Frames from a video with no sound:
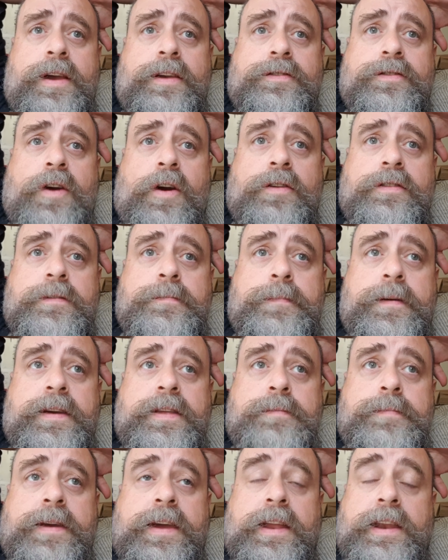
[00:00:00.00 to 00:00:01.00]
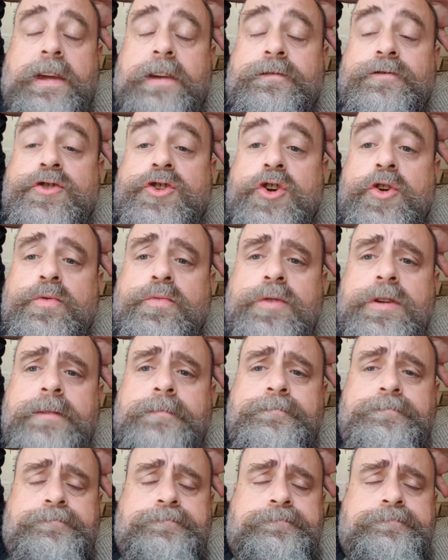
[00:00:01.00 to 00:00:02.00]
is going to be the beginning of June.
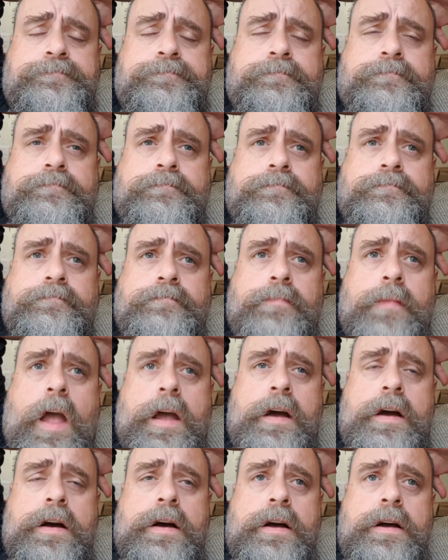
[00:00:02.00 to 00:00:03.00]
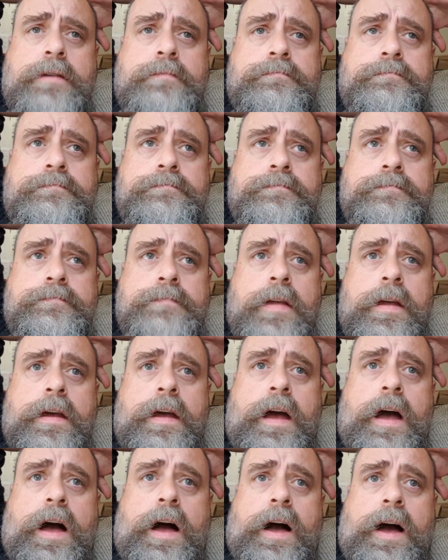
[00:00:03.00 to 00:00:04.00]

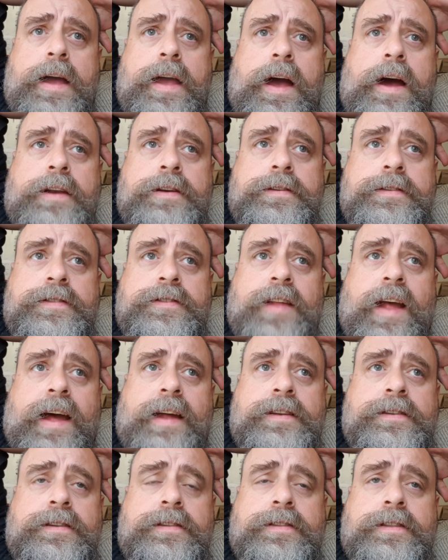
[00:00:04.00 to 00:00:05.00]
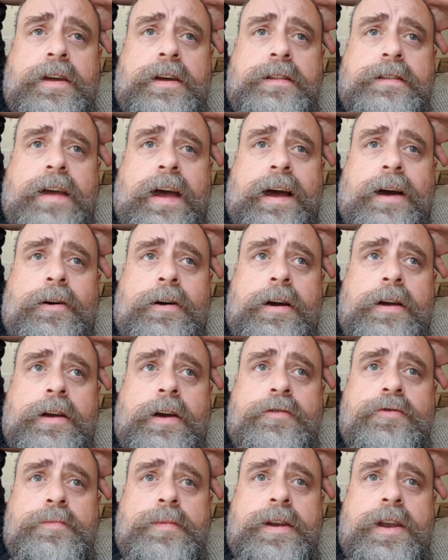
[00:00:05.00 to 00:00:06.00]
I understand that our
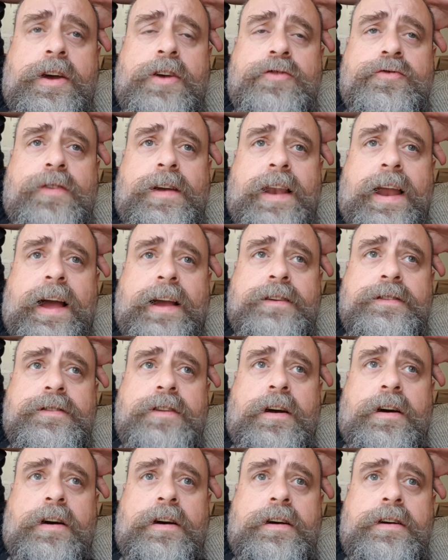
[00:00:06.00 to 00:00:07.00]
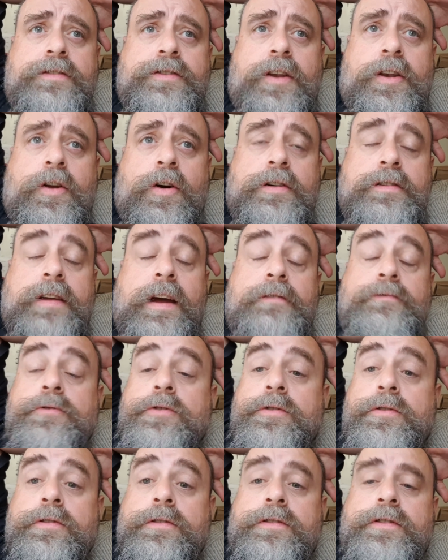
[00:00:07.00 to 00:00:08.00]
government has relaxed the lockdown
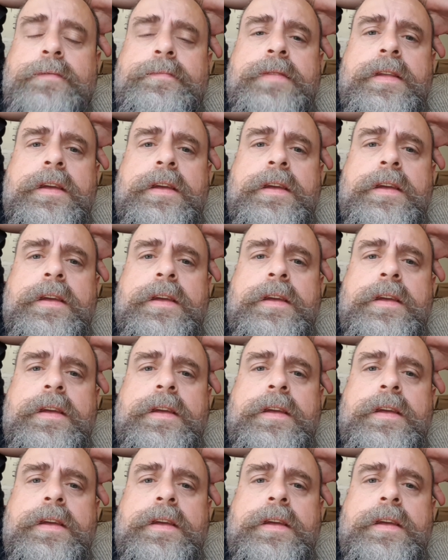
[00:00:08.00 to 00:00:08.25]
rules